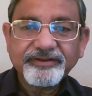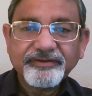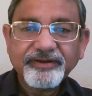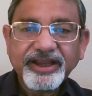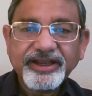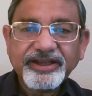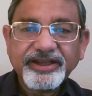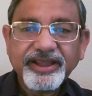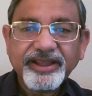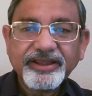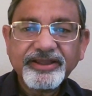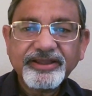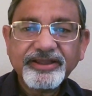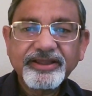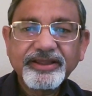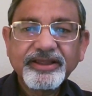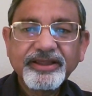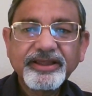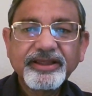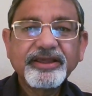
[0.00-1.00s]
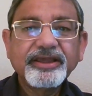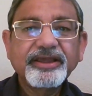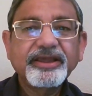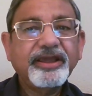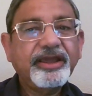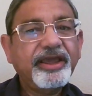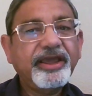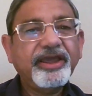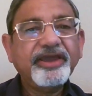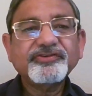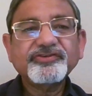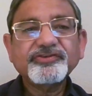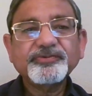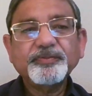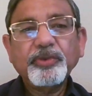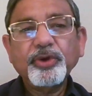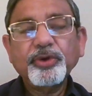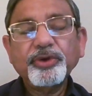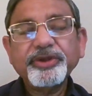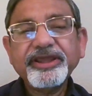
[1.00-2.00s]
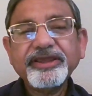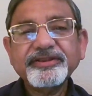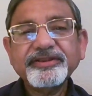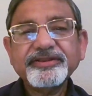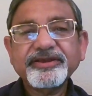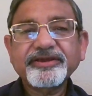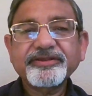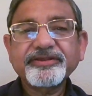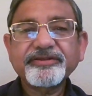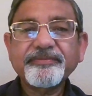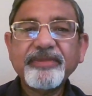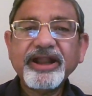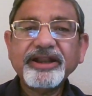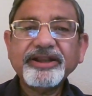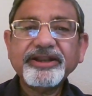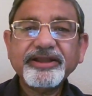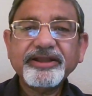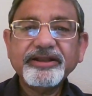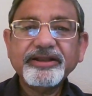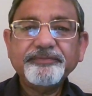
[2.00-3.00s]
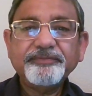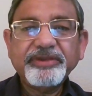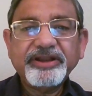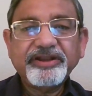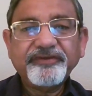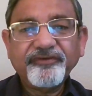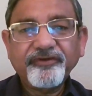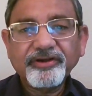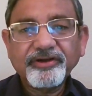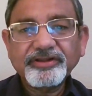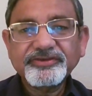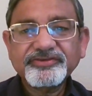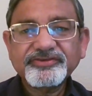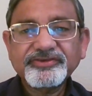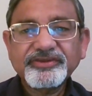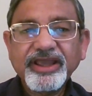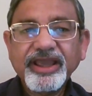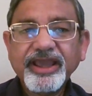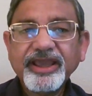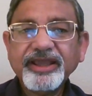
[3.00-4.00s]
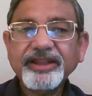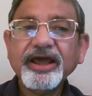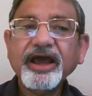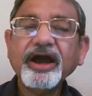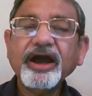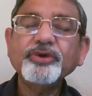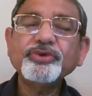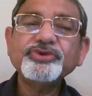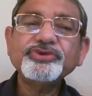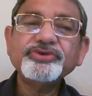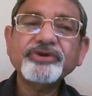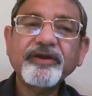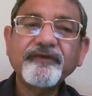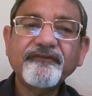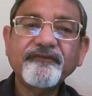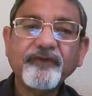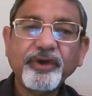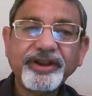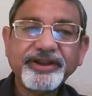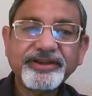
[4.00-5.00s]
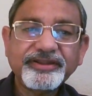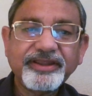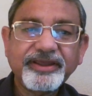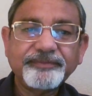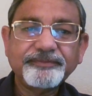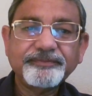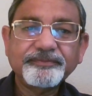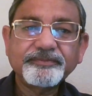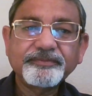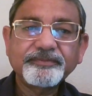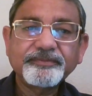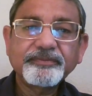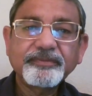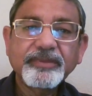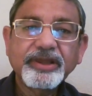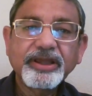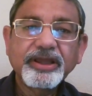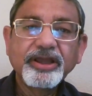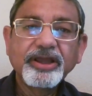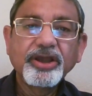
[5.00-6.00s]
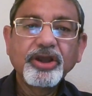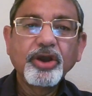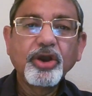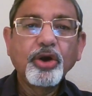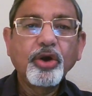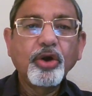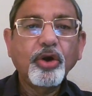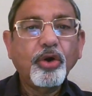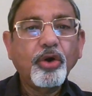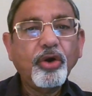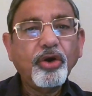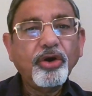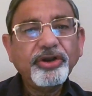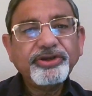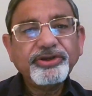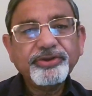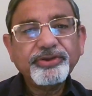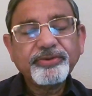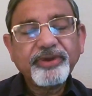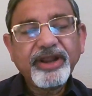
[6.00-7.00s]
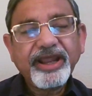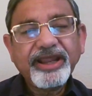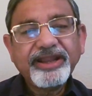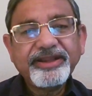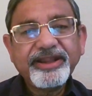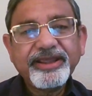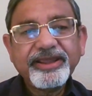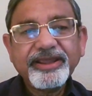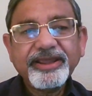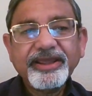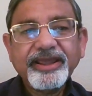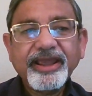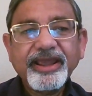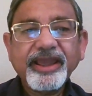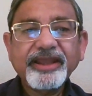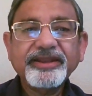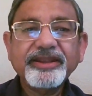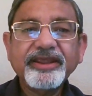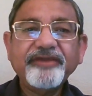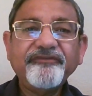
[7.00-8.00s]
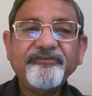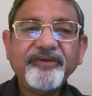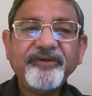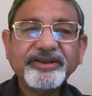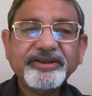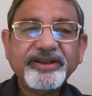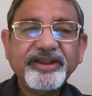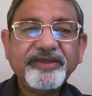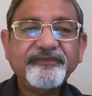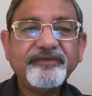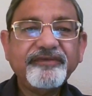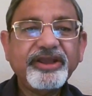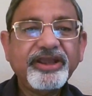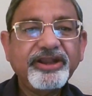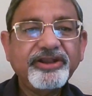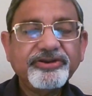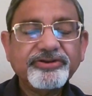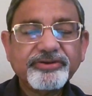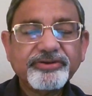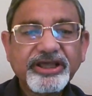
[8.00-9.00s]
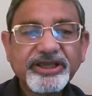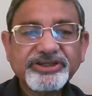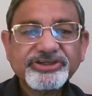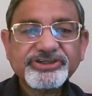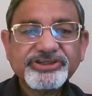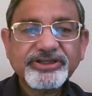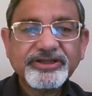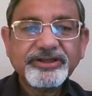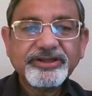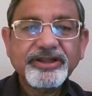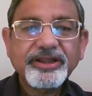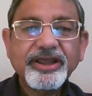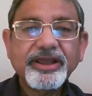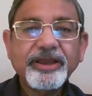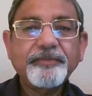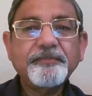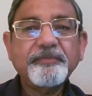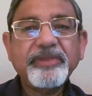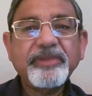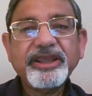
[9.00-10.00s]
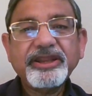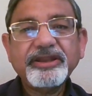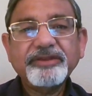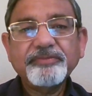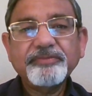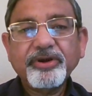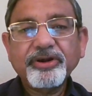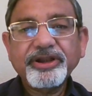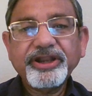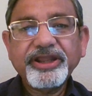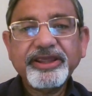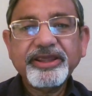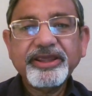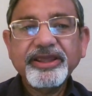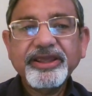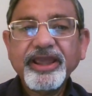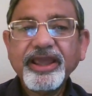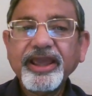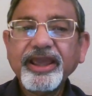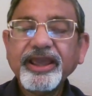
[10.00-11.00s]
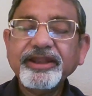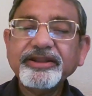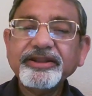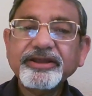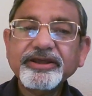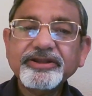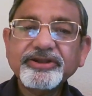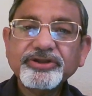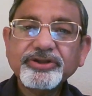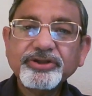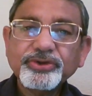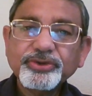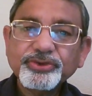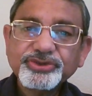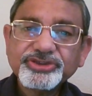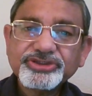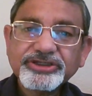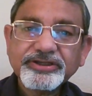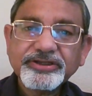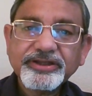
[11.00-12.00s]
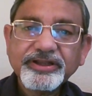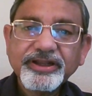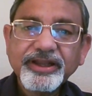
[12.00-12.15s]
writing, exploring the grammatical pitfalls and how to avoid them. On to writing an effective introduction, main body, and conclusion.